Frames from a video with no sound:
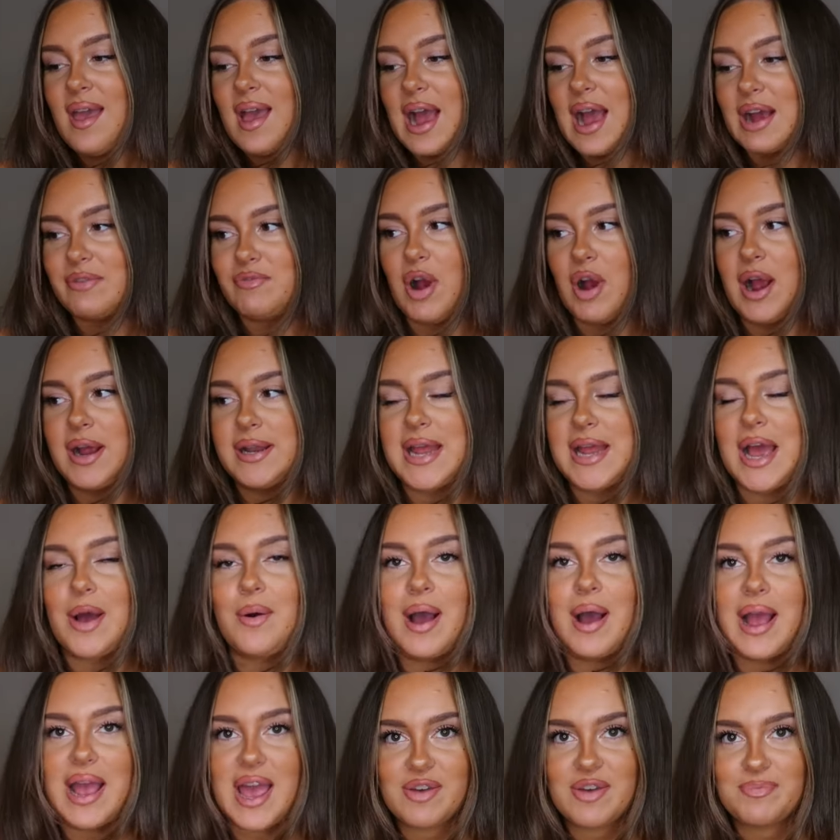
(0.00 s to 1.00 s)
And right now
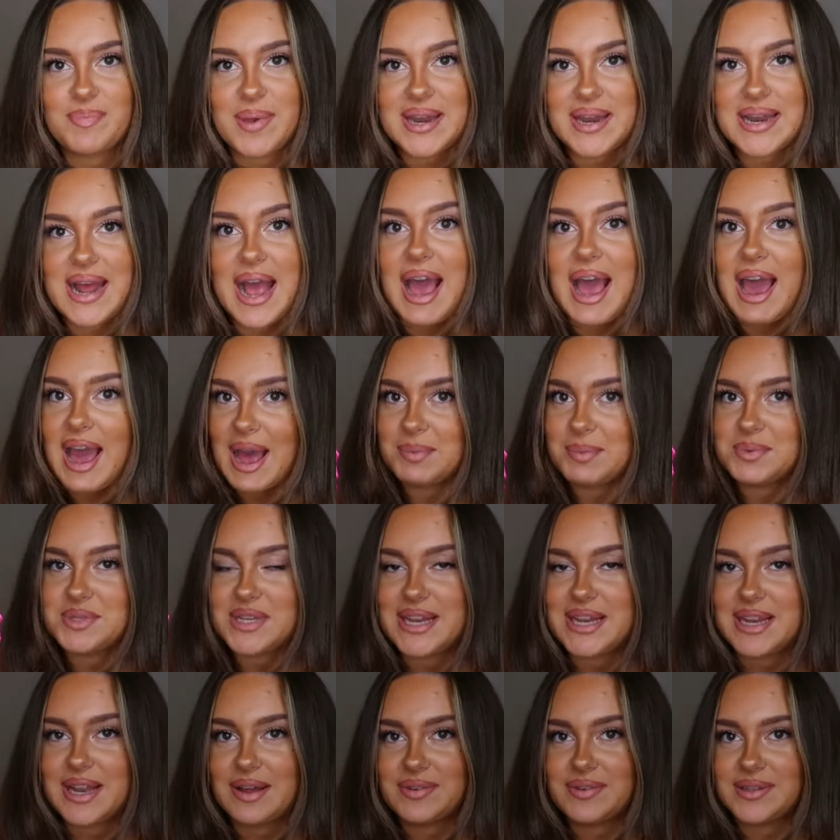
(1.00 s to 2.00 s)
I have been
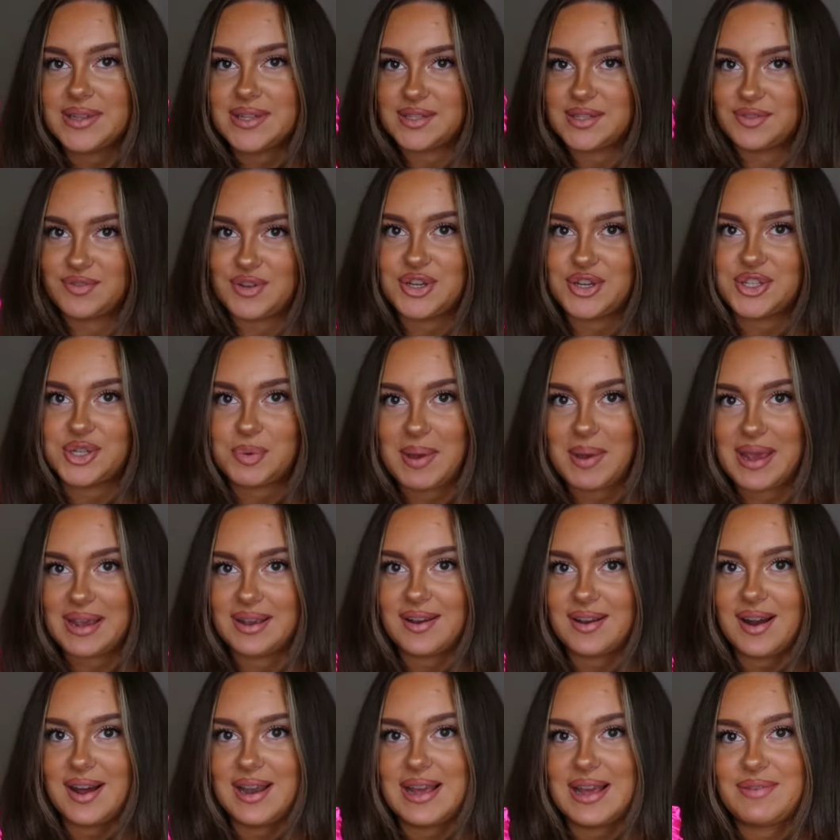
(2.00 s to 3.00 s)
absolutely loving this fuchsia pink
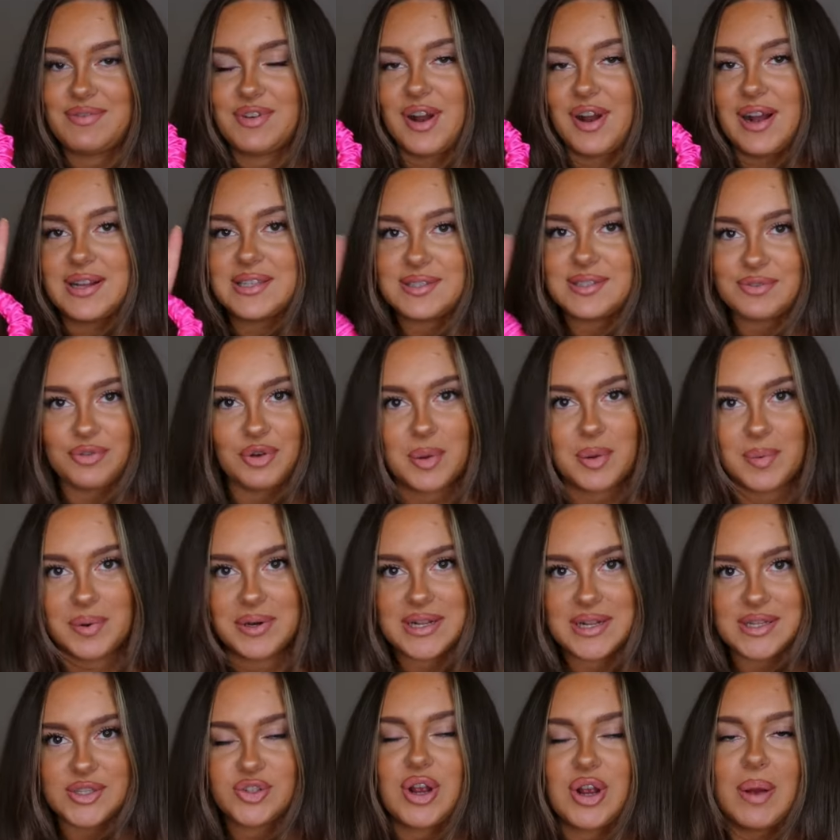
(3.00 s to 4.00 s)
colour. If you guys follow me on
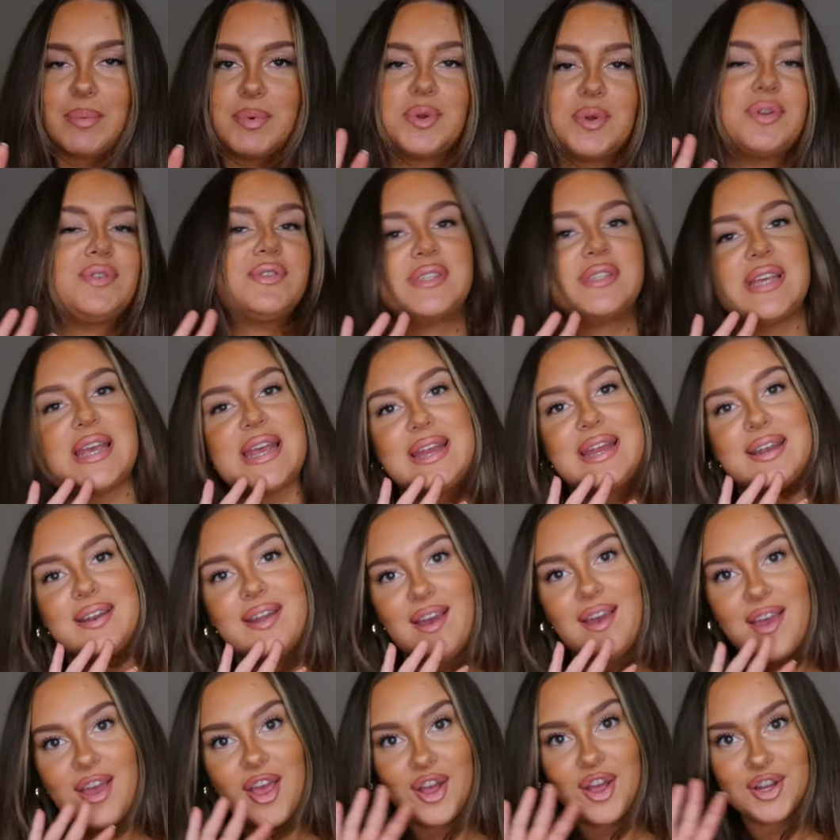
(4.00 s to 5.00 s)
Instagram, you would have seen
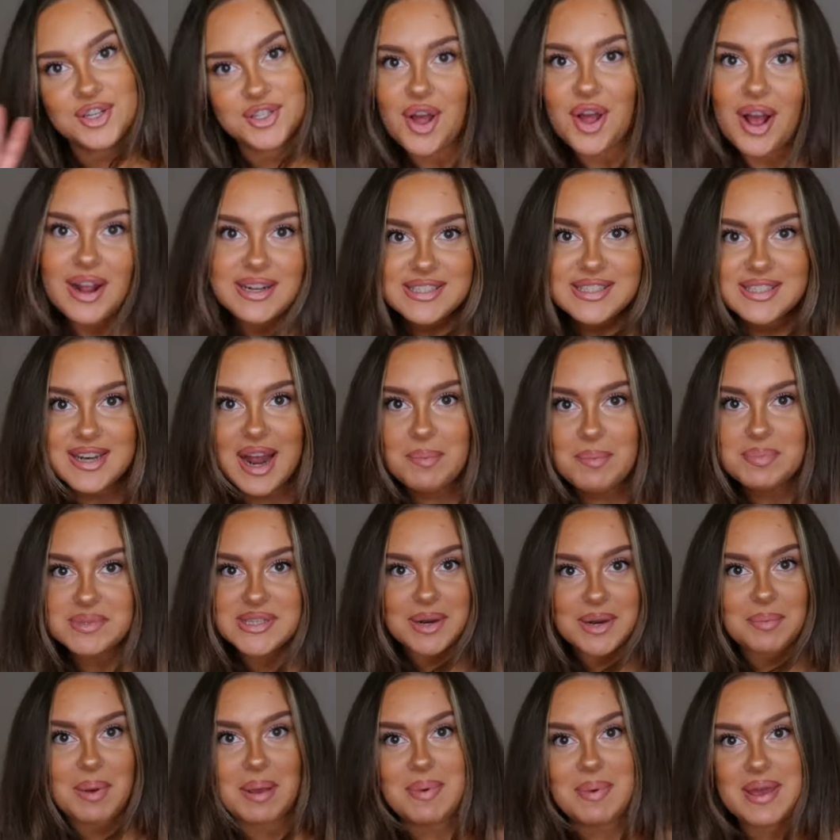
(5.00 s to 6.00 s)
99%
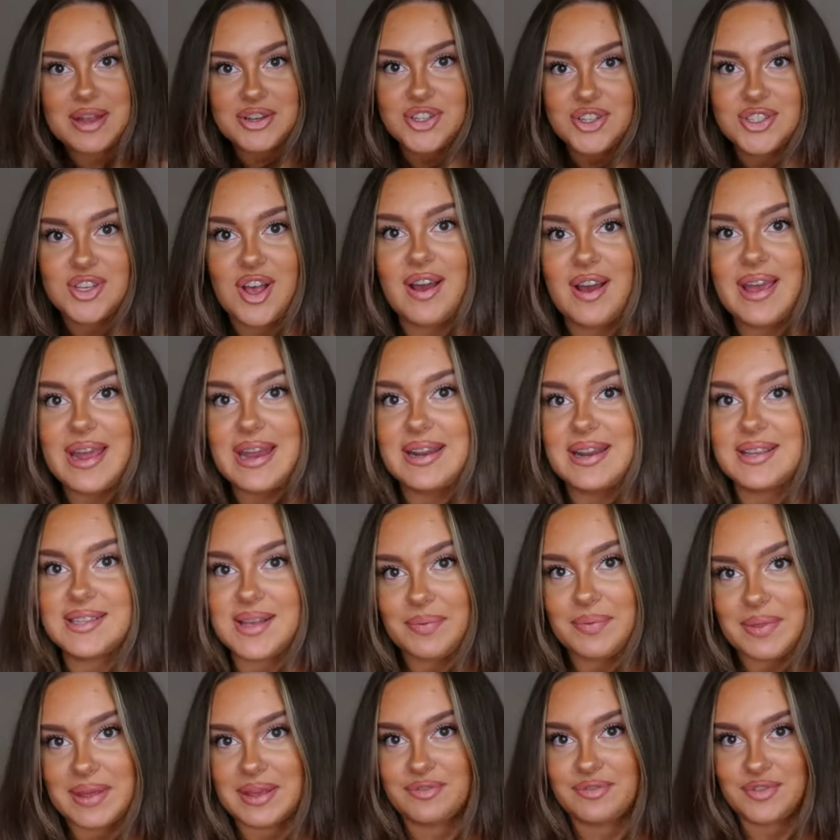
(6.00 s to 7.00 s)
of my pictures are in
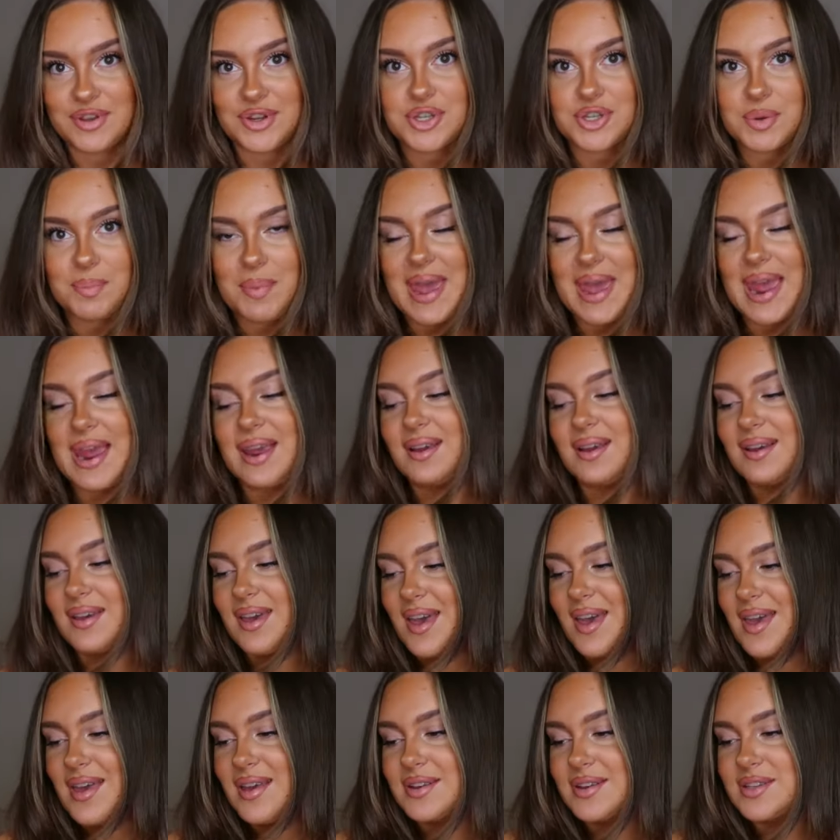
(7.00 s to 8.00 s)
something fuchsia pink.
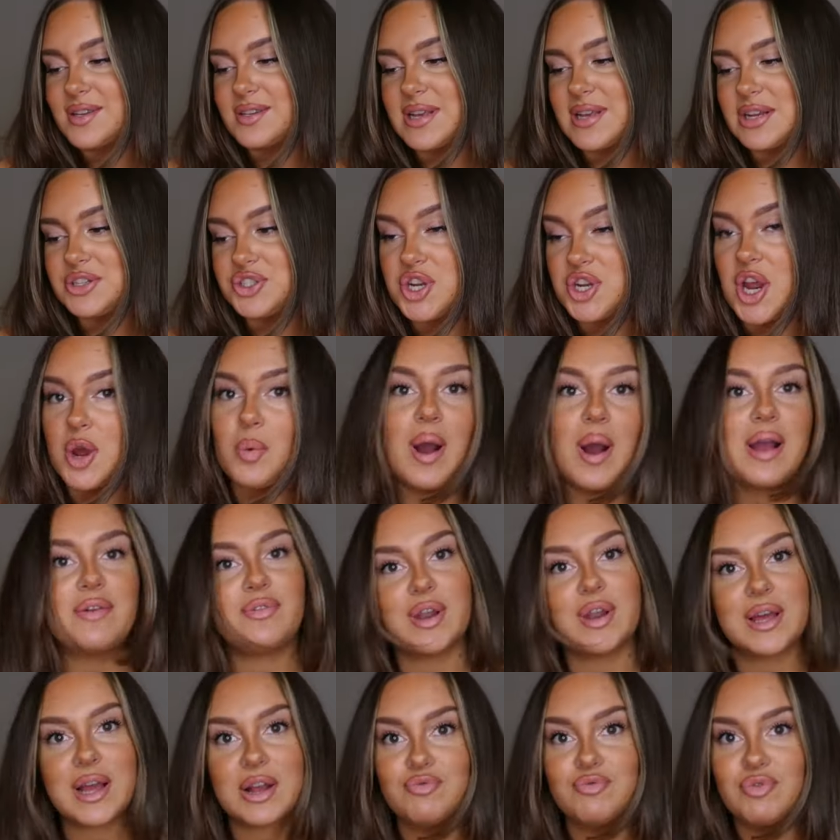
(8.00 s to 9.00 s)
So I was like, you know what? I
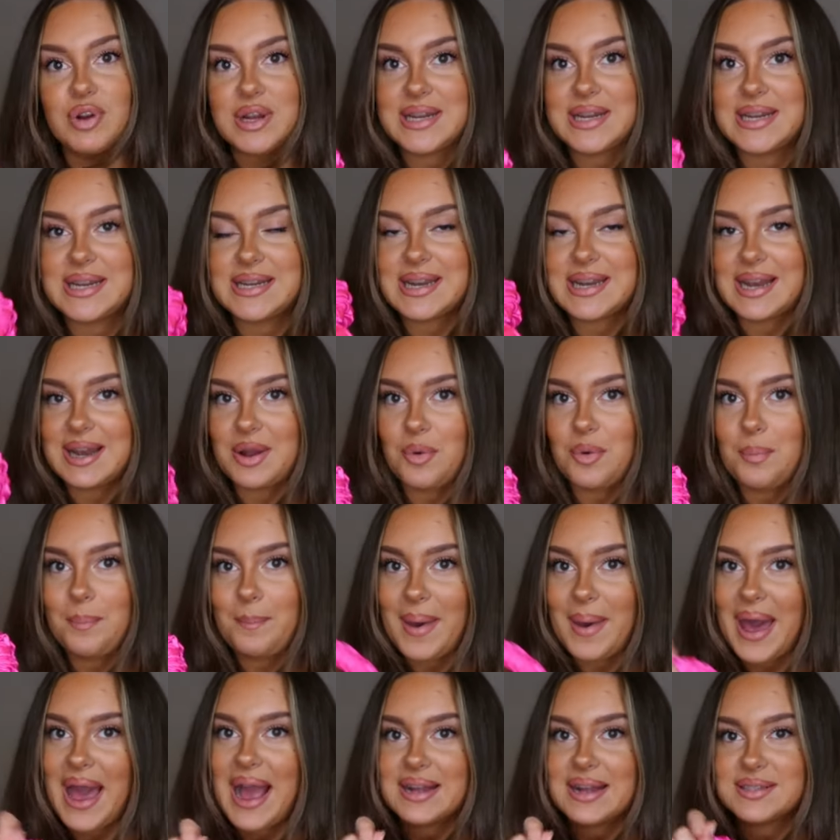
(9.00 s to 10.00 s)
feel like I really need a little
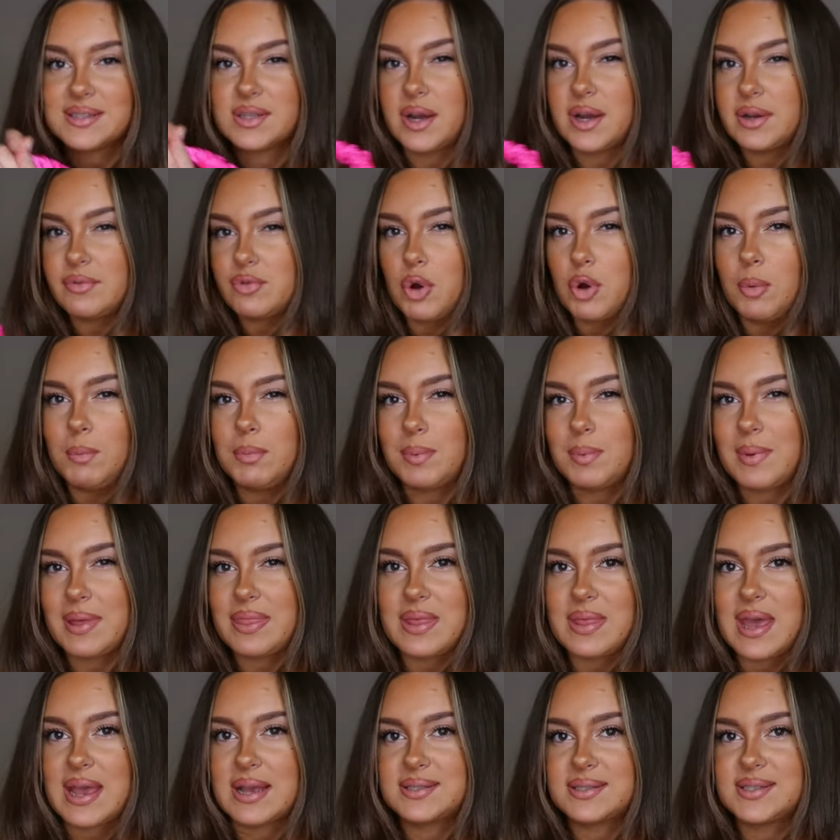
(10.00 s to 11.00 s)
bag to kind of
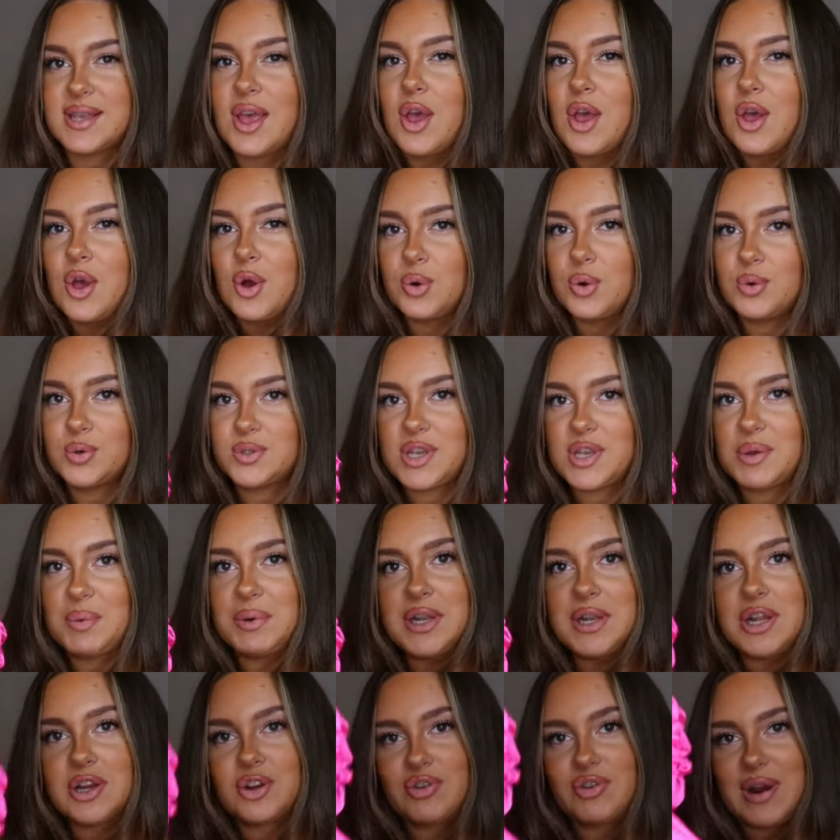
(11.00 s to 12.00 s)
complement this. Also
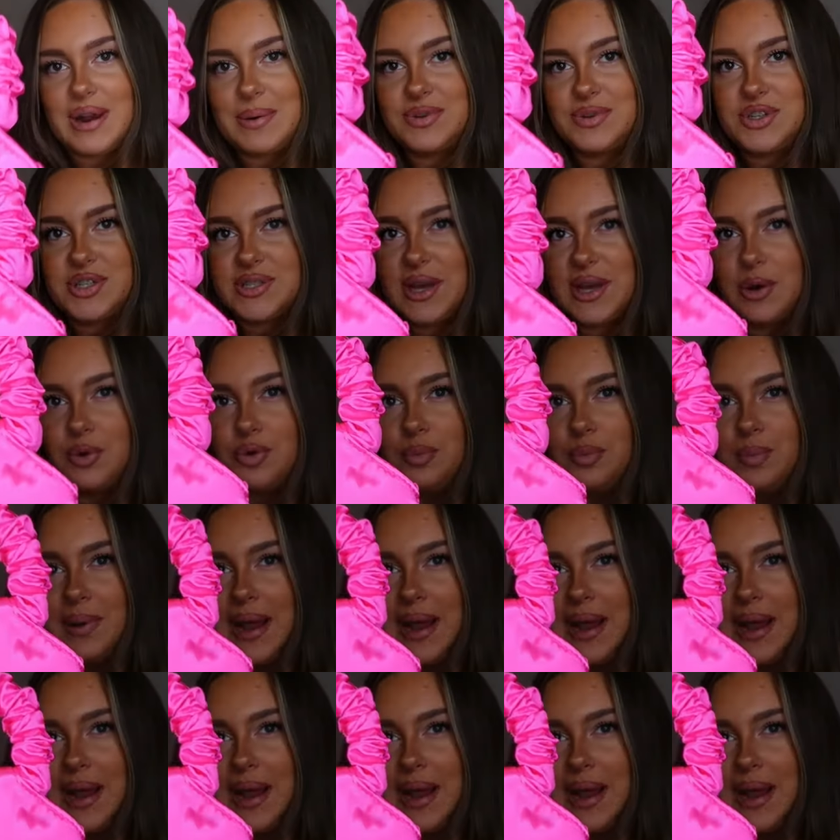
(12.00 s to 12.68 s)
would look great with just like all